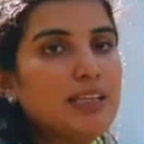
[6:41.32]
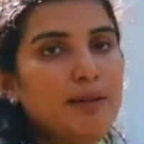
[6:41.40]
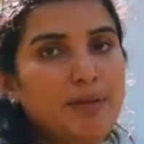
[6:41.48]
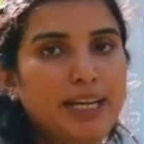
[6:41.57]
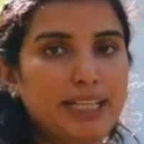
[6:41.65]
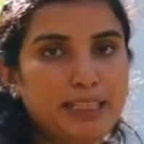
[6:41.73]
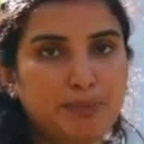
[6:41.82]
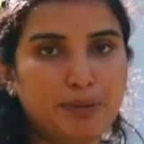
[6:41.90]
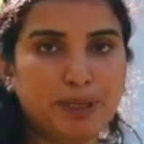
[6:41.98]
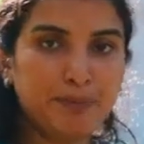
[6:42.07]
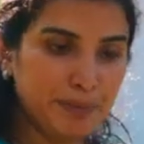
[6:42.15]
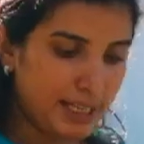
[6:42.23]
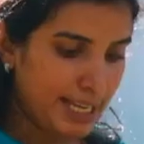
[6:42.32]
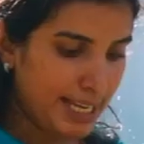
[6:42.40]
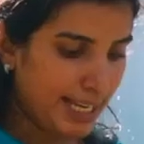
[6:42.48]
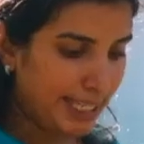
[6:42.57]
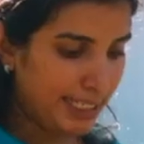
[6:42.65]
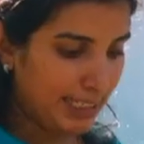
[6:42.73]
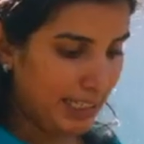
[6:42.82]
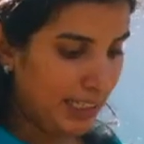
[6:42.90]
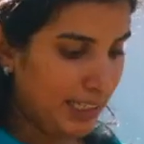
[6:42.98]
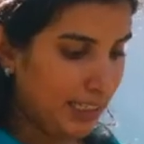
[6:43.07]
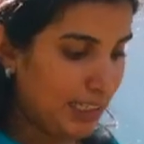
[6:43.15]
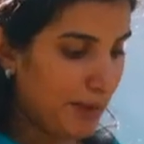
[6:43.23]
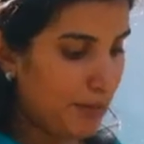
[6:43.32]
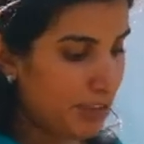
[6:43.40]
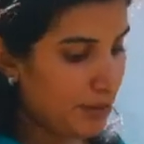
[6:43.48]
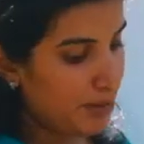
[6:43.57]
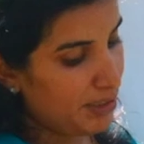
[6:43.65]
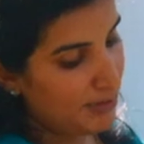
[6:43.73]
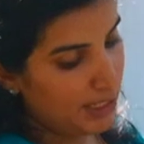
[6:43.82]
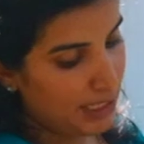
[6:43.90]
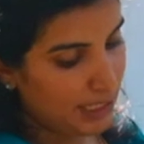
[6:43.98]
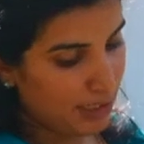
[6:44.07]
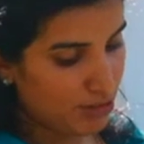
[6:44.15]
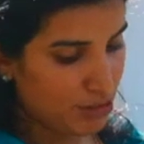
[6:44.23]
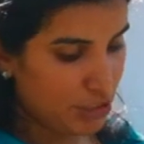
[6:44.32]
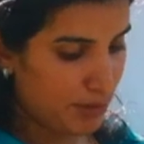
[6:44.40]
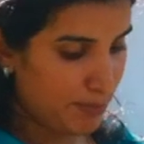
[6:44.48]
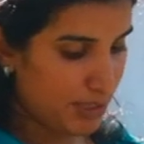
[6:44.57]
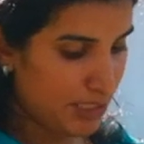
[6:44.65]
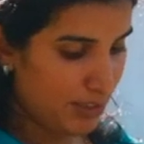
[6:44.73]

This is the number of numbers.